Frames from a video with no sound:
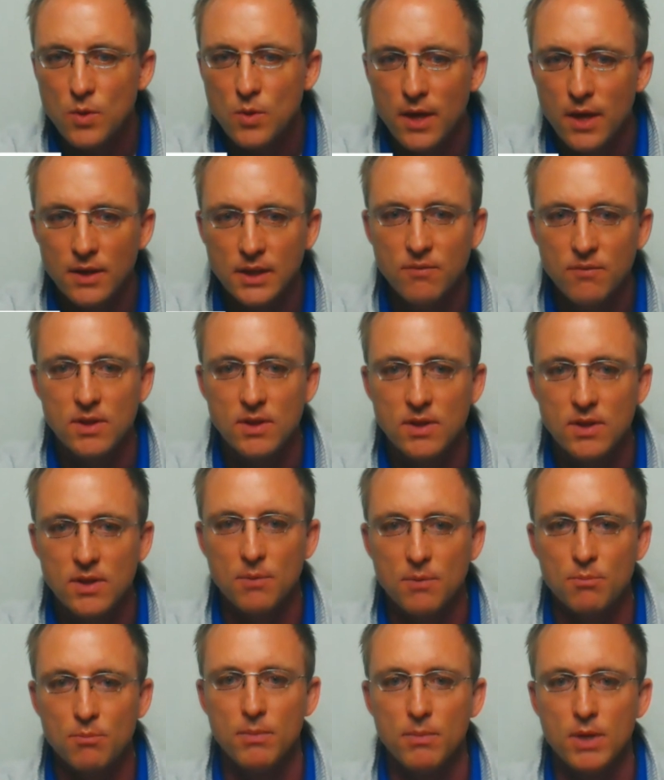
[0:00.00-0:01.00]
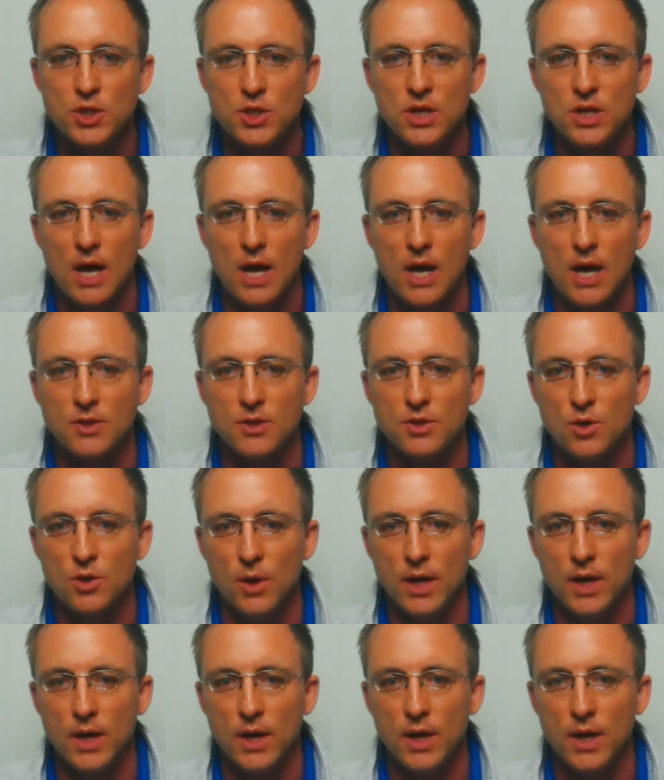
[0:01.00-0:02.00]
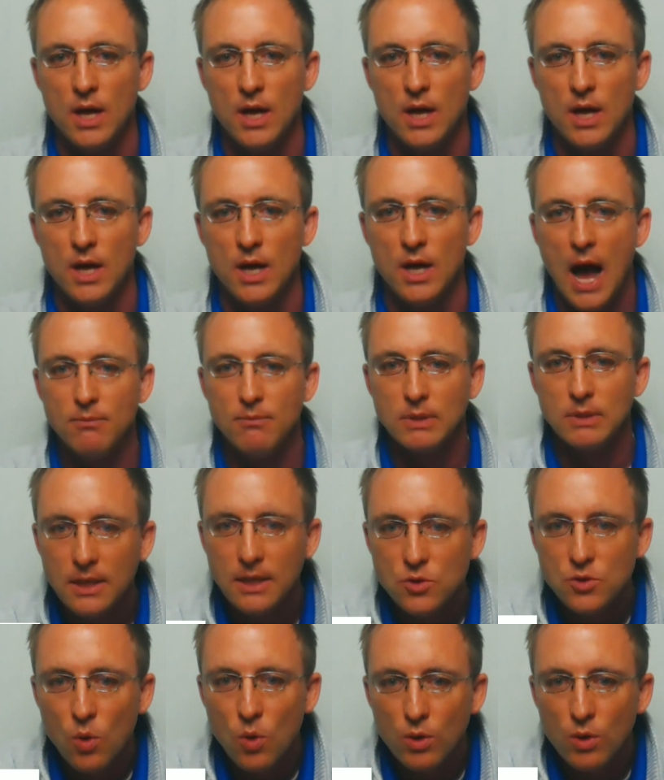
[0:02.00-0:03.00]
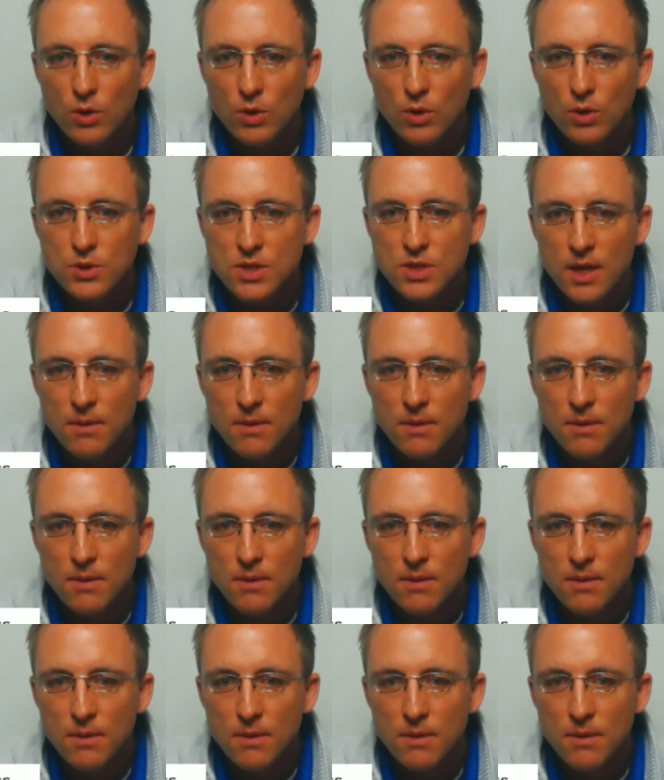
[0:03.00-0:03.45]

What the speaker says: than giving them permission not to do it, I'm leaning towards